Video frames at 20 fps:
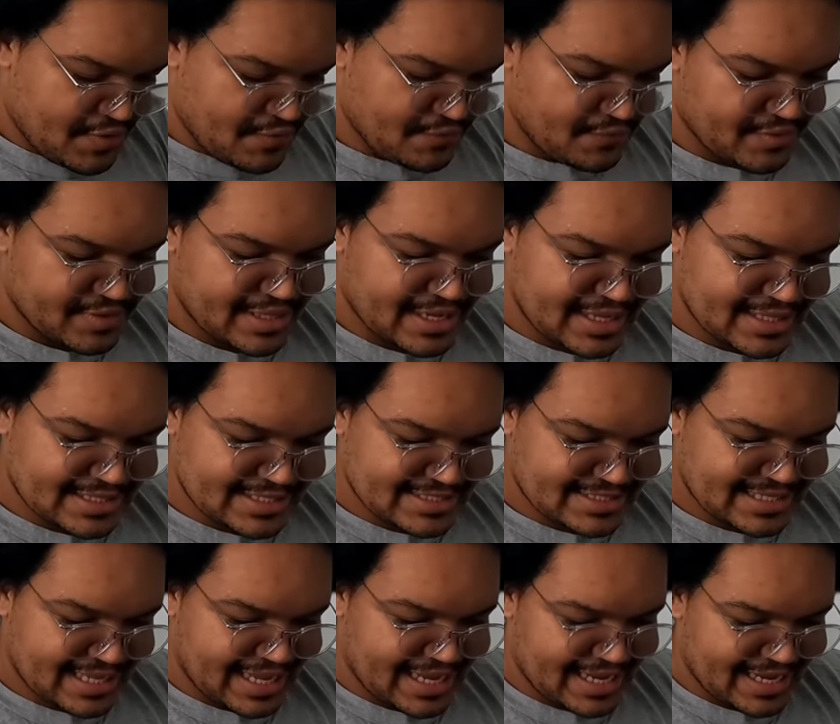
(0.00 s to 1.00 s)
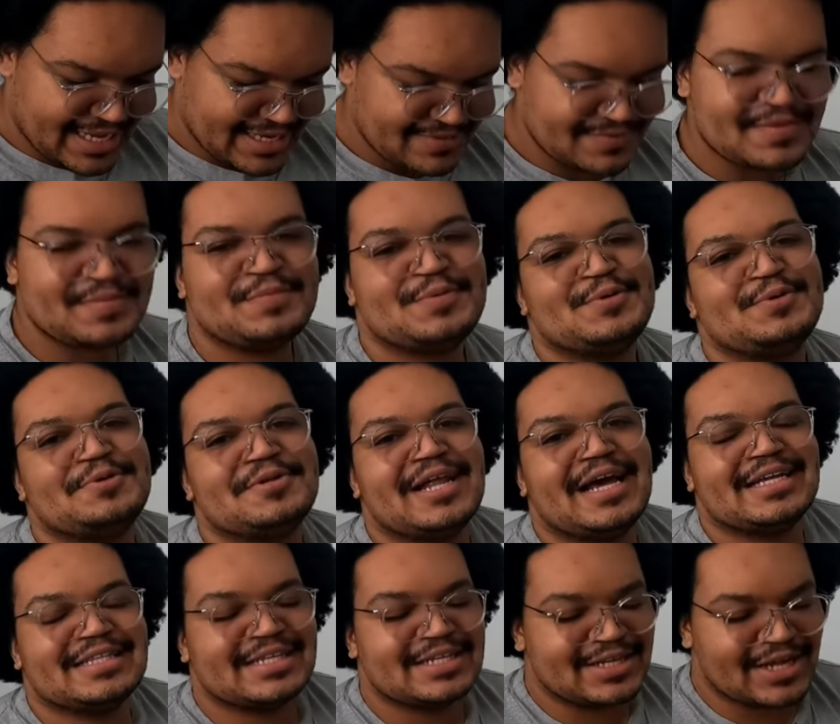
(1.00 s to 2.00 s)
for the other side, the people who
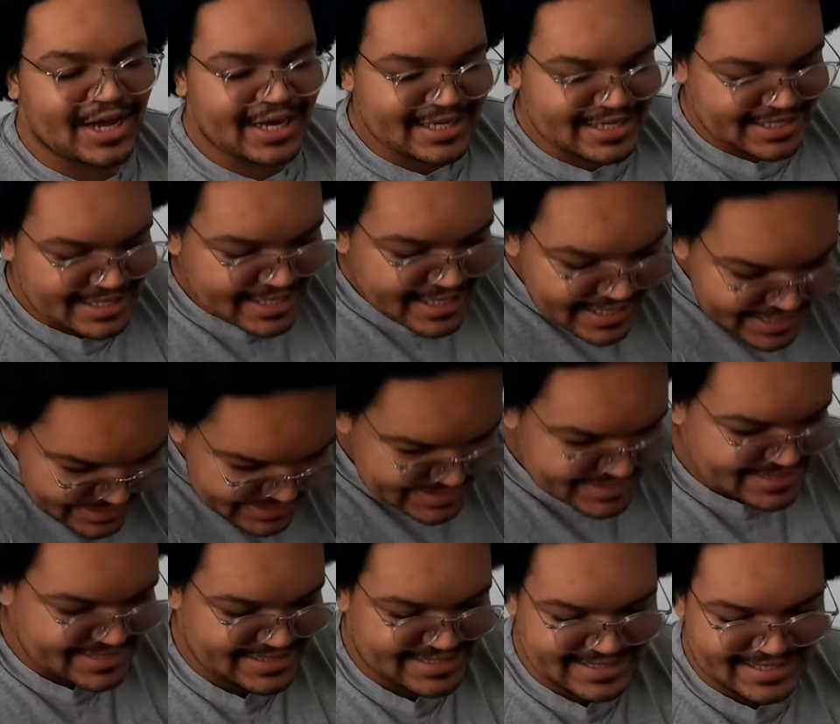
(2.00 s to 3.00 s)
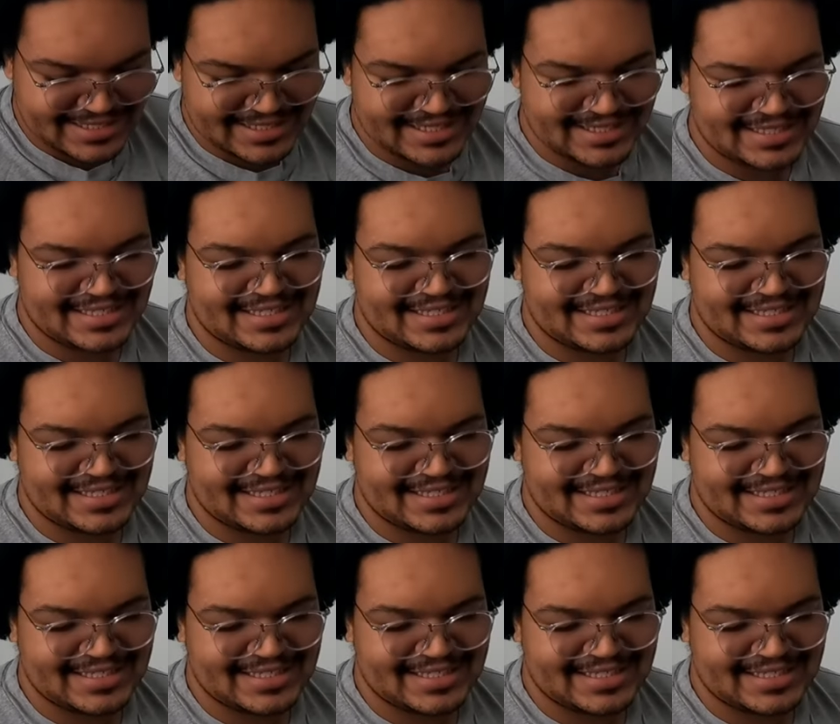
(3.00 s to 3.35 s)
like the darker colors...